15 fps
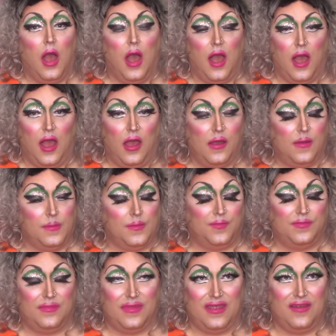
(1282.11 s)

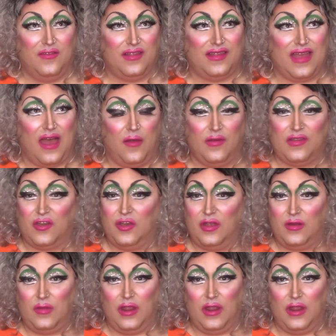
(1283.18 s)
It was sad. It was a good,